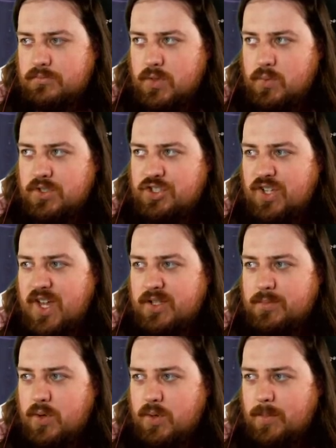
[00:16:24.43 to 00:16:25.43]
So what's your
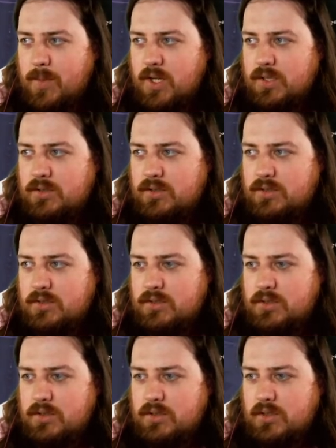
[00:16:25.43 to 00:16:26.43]
last Pokemon?
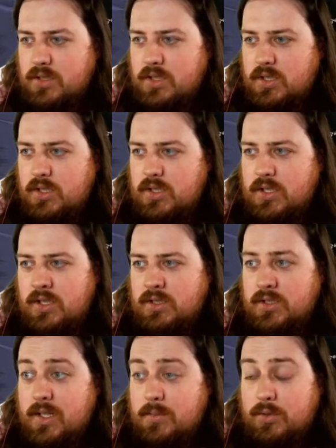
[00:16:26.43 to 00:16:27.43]

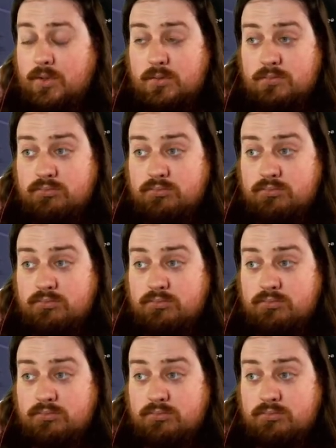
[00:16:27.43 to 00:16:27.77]
Gibble.